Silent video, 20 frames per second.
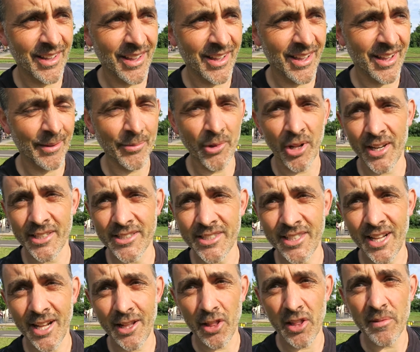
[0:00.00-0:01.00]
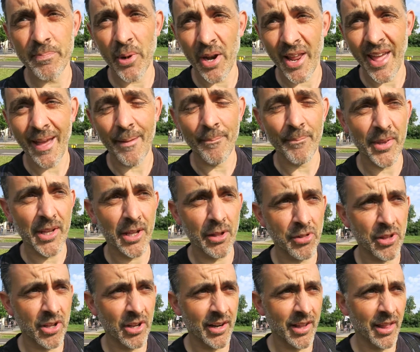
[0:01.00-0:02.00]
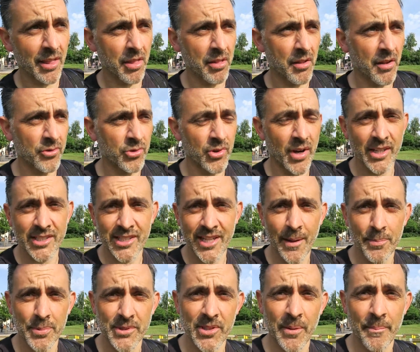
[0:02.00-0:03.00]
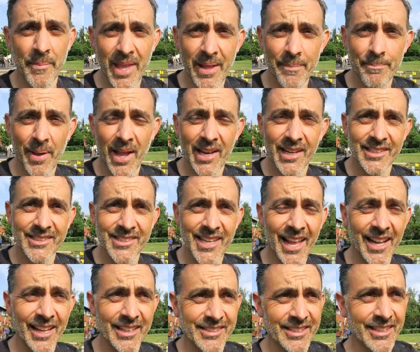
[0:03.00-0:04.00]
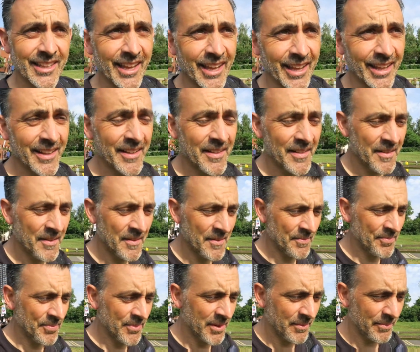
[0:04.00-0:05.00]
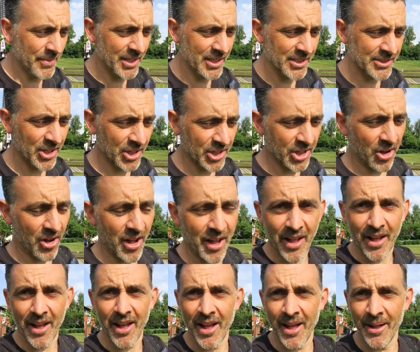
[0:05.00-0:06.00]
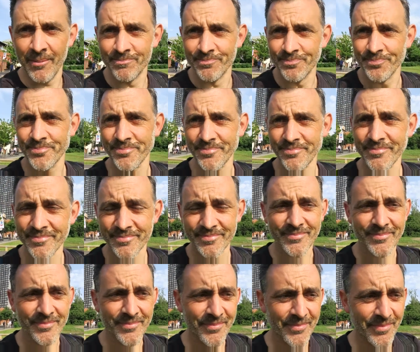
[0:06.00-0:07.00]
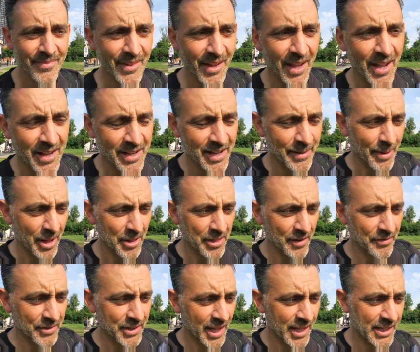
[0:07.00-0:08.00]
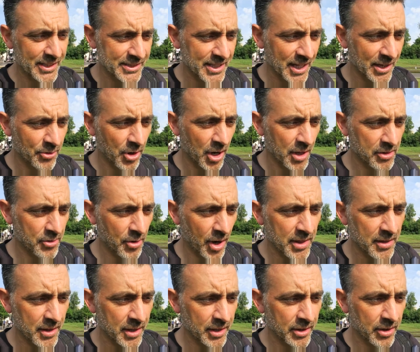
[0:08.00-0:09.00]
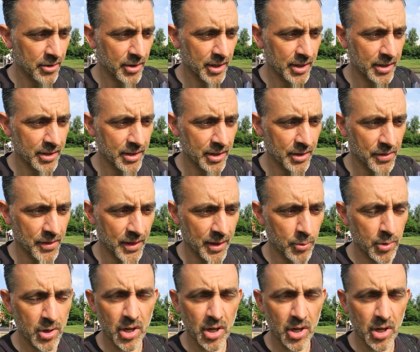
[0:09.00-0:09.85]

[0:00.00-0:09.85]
I'm not allowed to tell you this, but I am, because you're going to get this after it actually happens. I'm meeting Penn and Teller today because I got an email the other day saying, right, it's great that you're doing your thing.